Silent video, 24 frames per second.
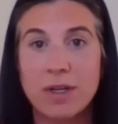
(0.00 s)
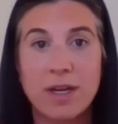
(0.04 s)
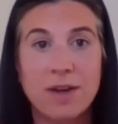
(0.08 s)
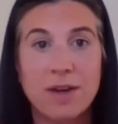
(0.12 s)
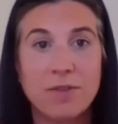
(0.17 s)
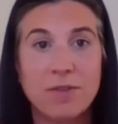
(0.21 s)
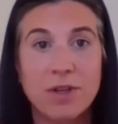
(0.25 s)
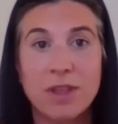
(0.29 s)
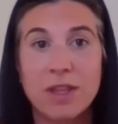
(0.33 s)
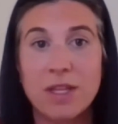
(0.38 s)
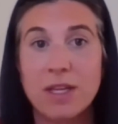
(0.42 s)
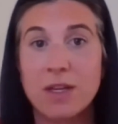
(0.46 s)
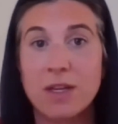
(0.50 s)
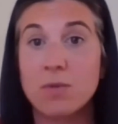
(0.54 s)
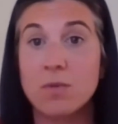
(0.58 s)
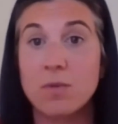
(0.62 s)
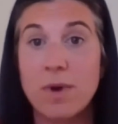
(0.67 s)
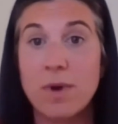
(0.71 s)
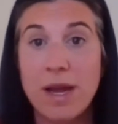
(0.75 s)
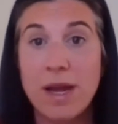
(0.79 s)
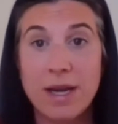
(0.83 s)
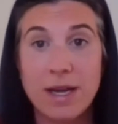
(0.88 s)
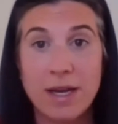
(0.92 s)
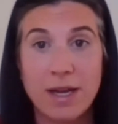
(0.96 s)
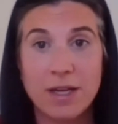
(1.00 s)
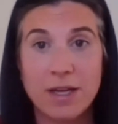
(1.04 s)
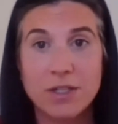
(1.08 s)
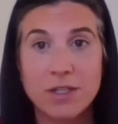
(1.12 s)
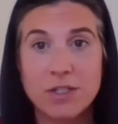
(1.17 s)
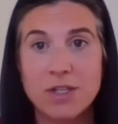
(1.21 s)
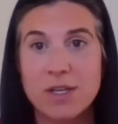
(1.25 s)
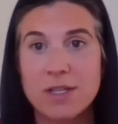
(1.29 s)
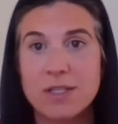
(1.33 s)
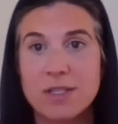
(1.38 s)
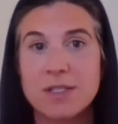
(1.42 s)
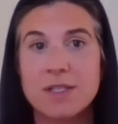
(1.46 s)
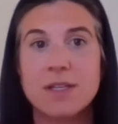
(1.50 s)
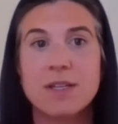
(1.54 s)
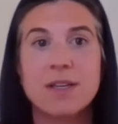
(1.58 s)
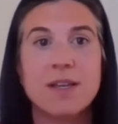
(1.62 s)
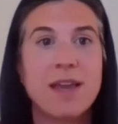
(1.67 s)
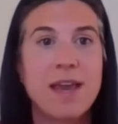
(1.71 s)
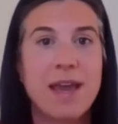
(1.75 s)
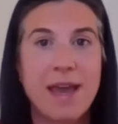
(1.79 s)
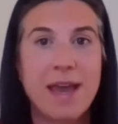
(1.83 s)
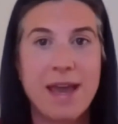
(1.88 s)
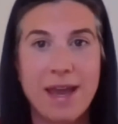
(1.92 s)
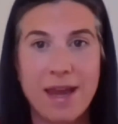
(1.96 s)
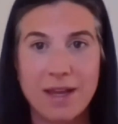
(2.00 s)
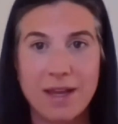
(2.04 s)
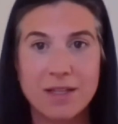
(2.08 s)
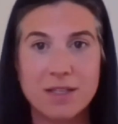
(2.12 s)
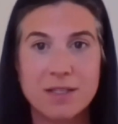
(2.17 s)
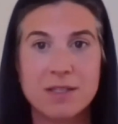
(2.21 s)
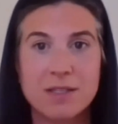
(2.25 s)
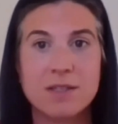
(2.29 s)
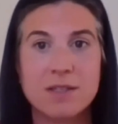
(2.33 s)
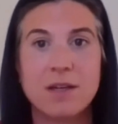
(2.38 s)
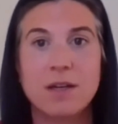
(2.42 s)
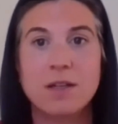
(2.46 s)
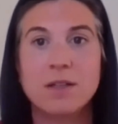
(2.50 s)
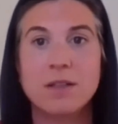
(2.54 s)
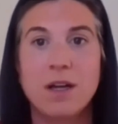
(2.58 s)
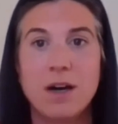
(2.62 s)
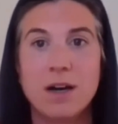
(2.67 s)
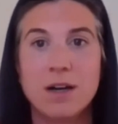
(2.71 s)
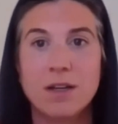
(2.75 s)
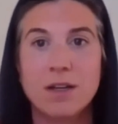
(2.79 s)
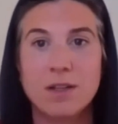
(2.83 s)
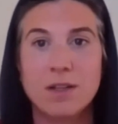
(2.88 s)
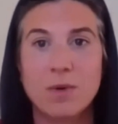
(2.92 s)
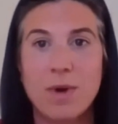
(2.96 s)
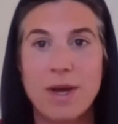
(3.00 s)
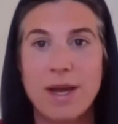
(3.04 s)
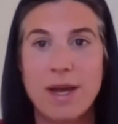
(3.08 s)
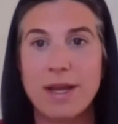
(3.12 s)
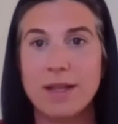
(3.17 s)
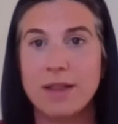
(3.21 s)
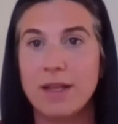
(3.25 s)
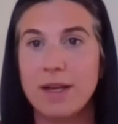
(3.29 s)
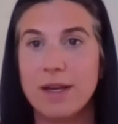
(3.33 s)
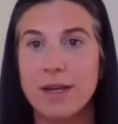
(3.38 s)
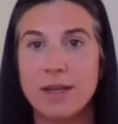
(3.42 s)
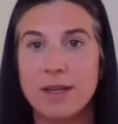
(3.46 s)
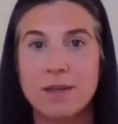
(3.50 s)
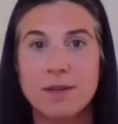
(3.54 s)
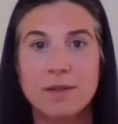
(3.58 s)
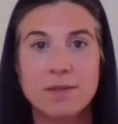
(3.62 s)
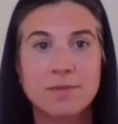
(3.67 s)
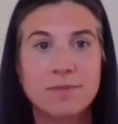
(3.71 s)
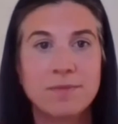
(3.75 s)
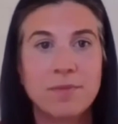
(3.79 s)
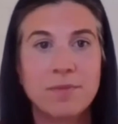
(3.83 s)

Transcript: and everything ready just in case along the way, like